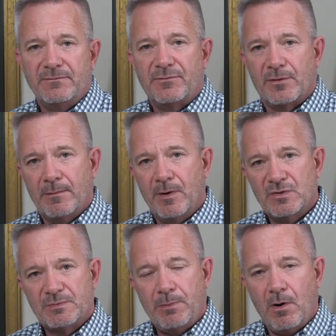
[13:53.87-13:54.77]
for the
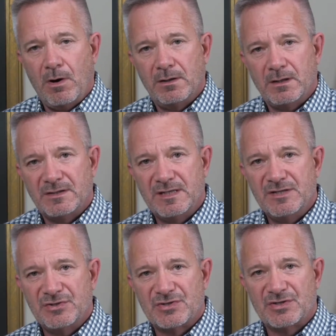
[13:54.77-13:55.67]
most part, a
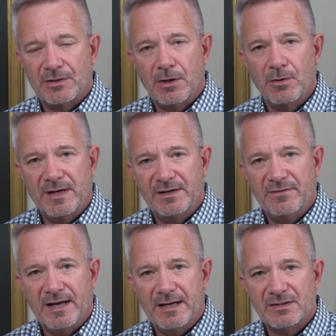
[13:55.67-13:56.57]
teacher should know in
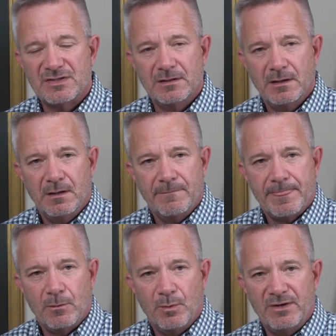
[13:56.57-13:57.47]
advance
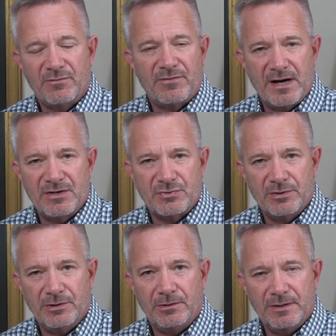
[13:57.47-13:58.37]
when a fire
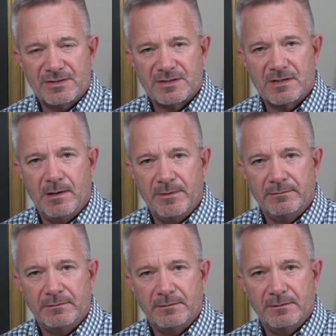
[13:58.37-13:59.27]
drill is coming,